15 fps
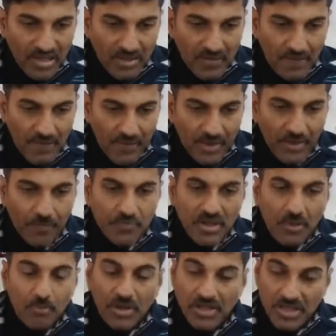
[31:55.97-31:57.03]
Okay,
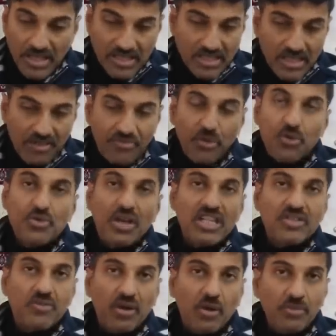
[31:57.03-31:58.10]
but yes, if you
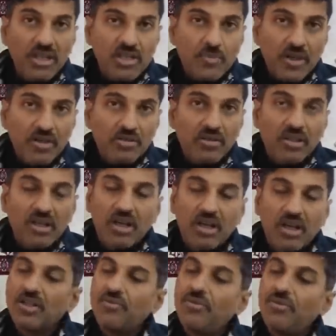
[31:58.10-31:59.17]
transform this particular house,
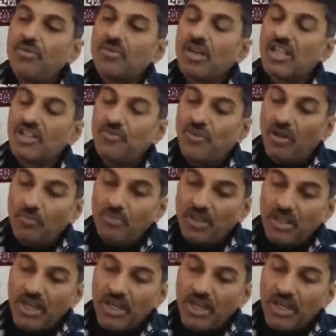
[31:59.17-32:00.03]
if you transform the